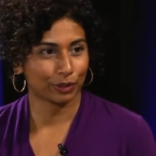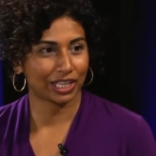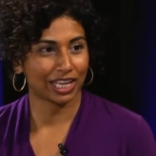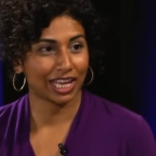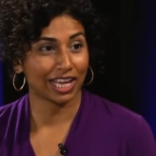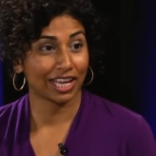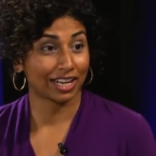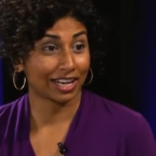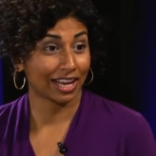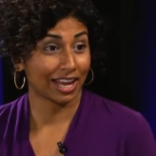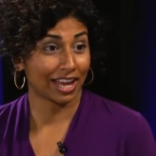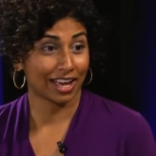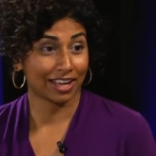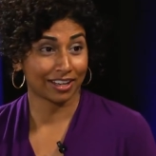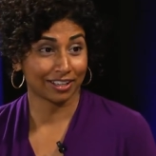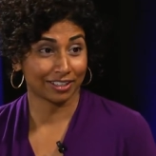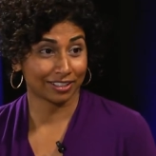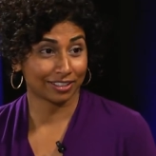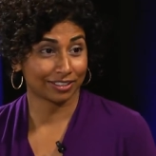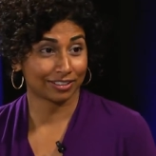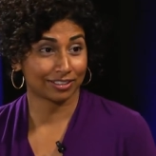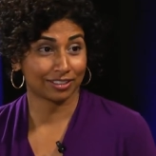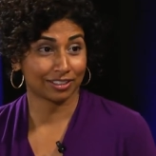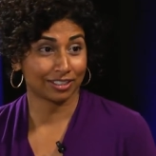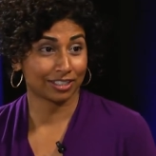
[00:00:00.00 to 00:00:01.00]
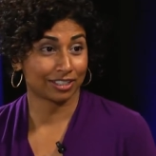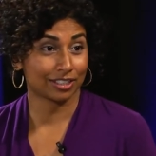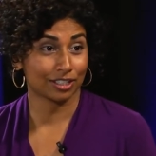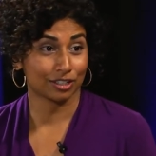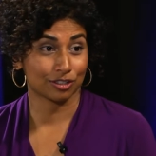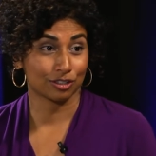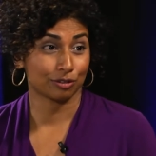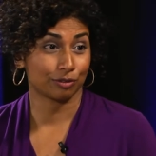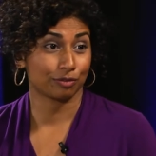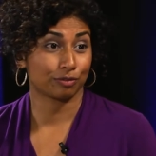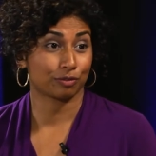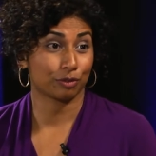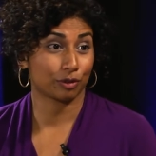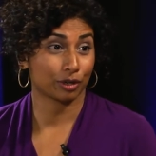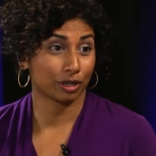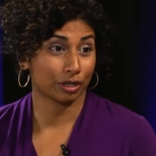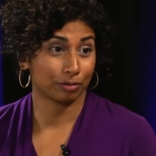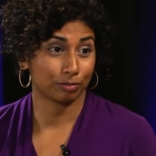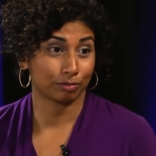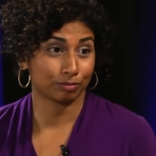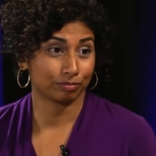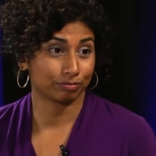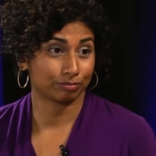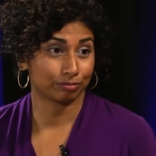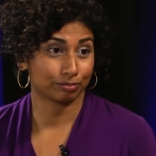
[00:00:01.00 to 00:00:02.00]
We can't add an additional
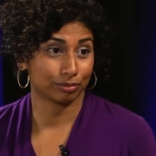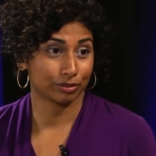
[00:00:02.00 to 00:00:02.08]
40%